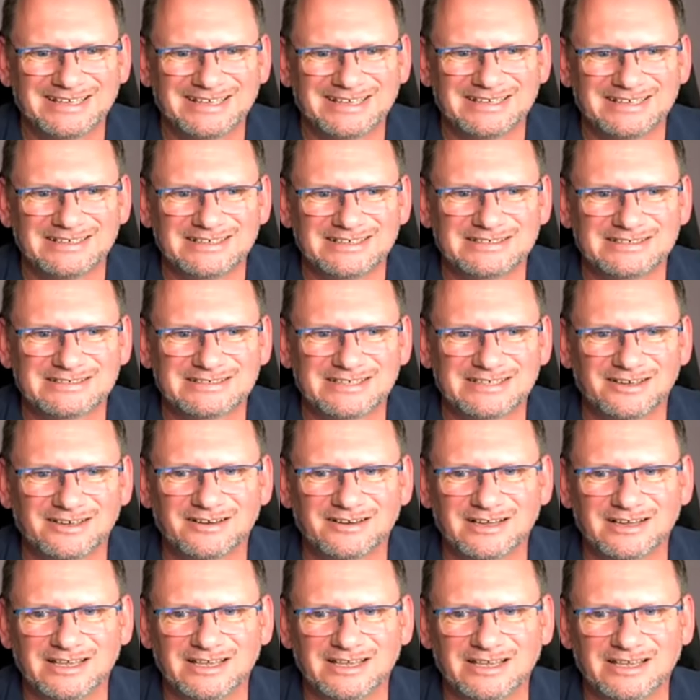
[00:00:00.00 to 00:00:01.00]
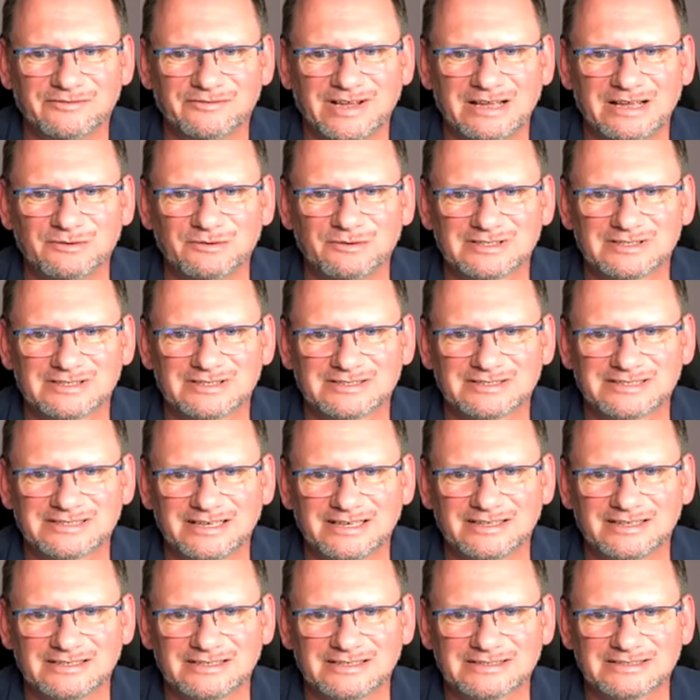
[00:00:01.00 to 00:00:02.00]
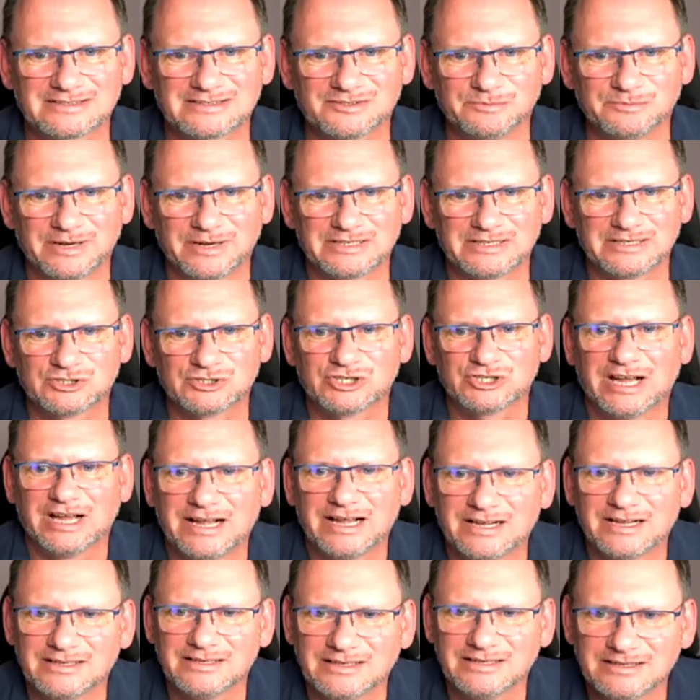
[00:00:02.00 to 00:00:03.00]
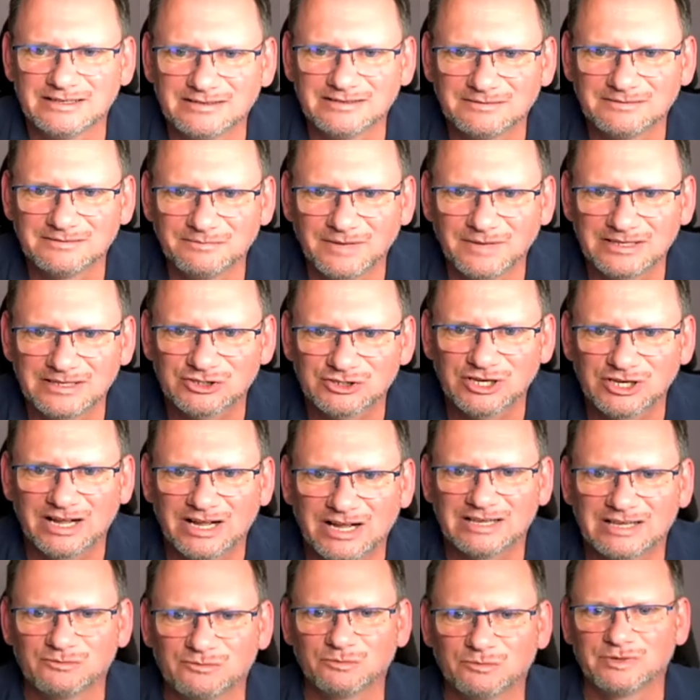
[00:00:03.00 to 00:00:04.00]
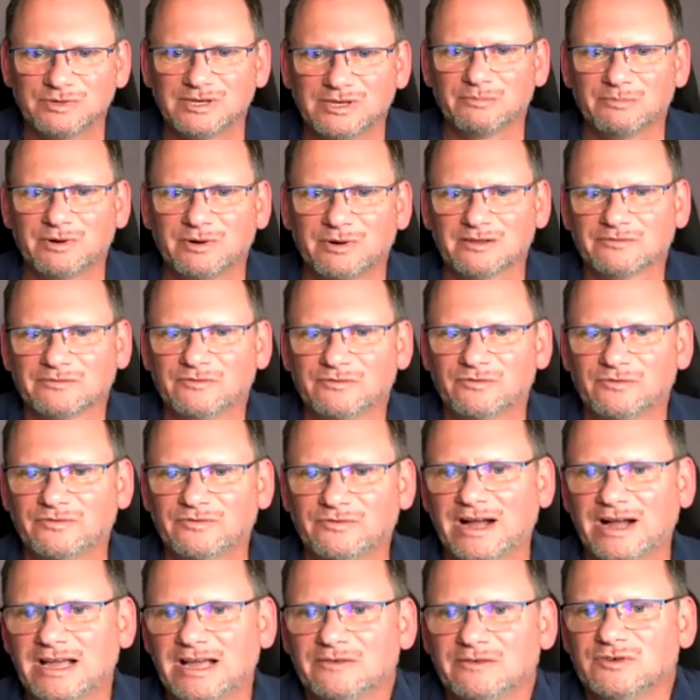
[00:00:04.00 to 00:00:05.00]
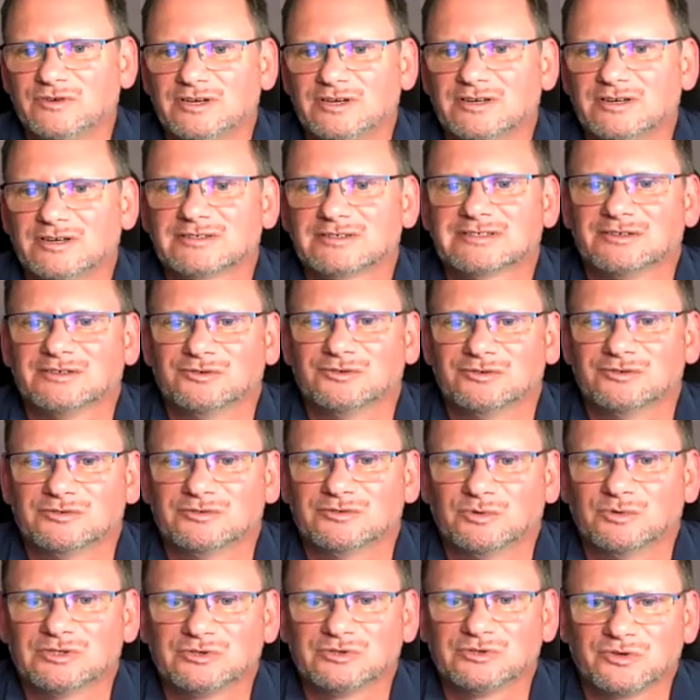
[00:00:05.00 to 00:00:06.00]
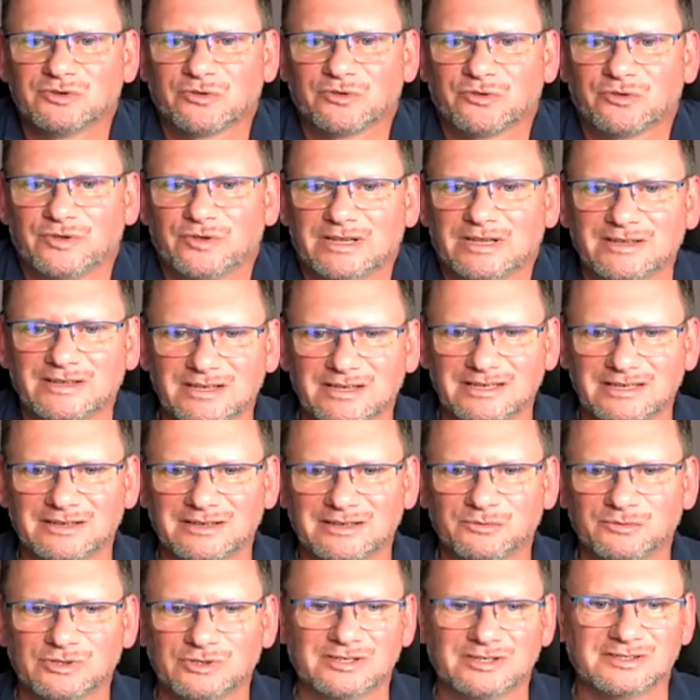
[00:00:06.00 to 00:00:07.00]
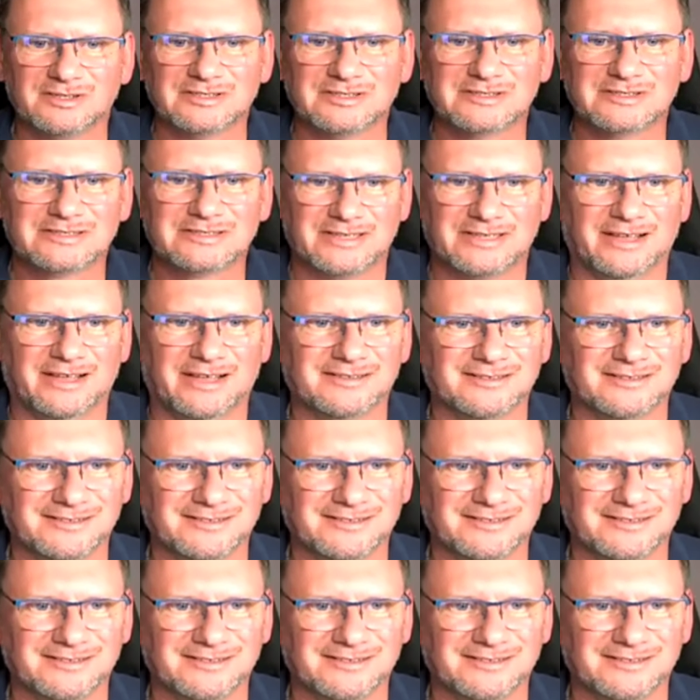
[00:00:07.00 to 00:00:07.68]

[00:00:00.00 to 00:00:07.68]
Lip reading: So if I would say this to my child, and my child would be about 5 years old, what do you think he would understand?